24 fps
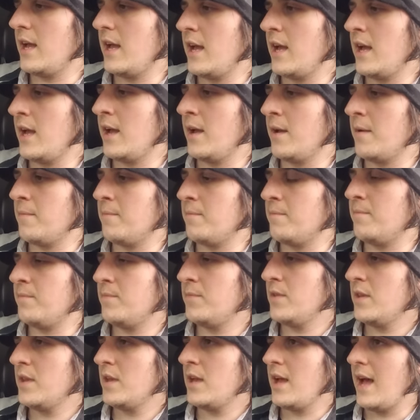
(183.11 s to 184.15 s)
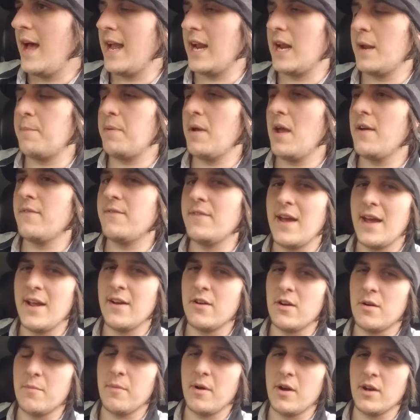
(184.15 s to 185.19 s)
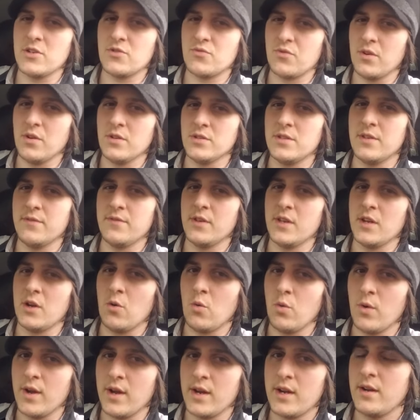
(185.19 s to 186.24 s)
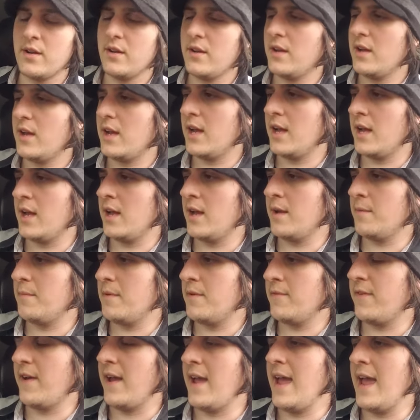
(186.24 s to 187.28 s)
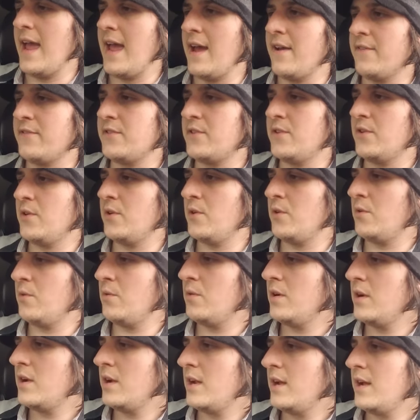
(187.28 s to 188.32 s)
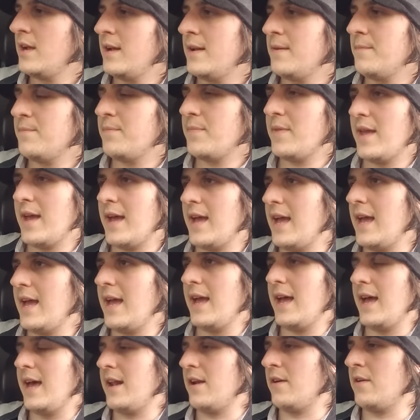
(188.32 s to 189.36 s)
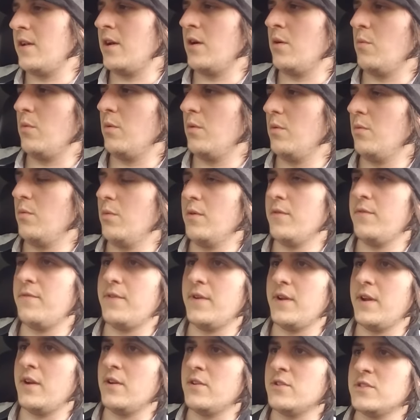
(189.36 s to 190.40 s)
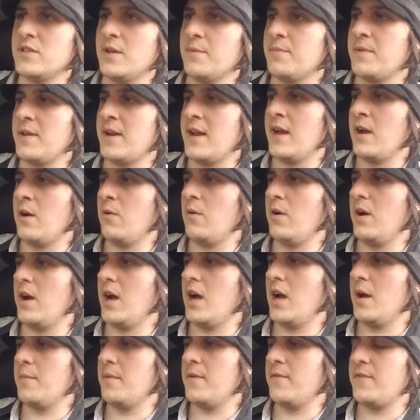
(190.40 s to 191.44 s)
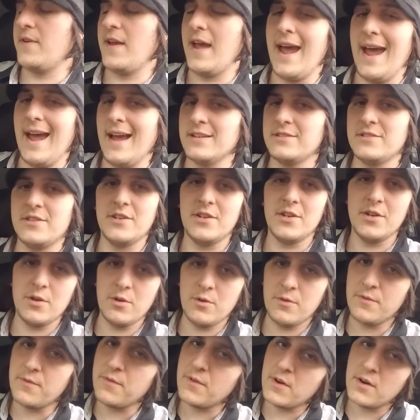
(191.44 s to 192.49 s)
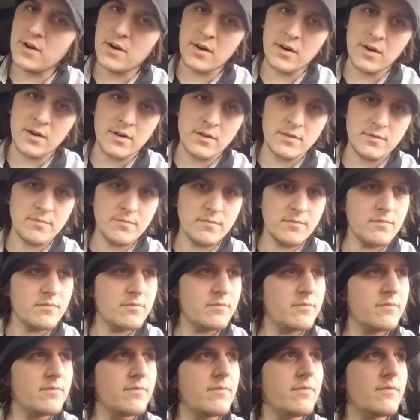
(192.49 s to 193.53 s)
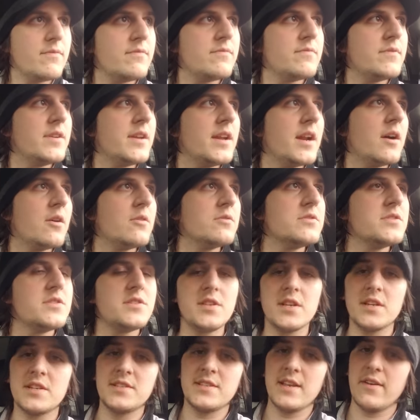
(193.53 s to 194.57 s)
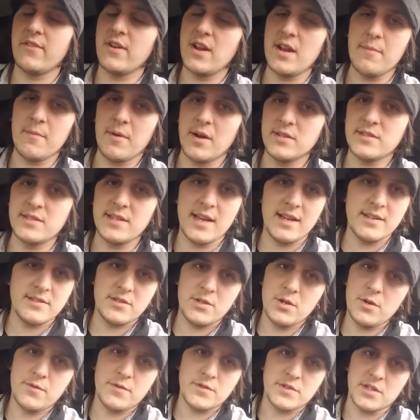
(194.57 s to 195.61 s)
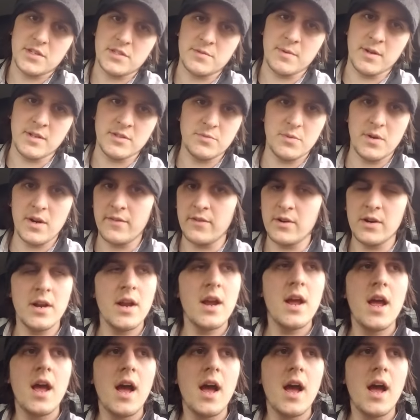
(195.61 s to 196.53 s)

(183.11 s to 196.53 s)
Um, I could pay off 900 bucks relatively quick. Um, if I have to, I, I, don't know. We'll, we'll figure something out. Um, if it has to do for, you know, six, seven, eight months, it has to do for six months, whatever.